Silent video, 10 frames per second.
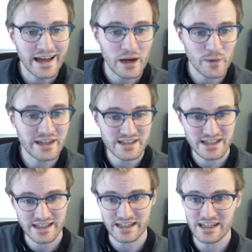and we can
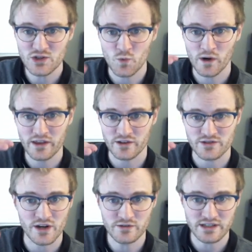see that each one of
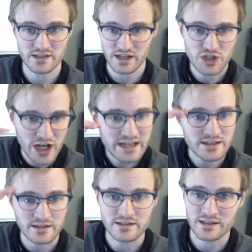those notes is
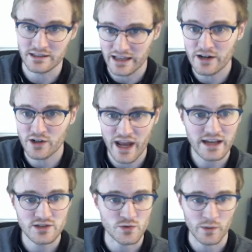adjacent to the letter
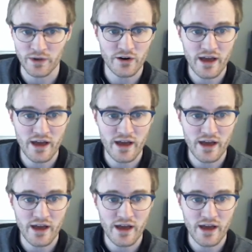next to it. We don't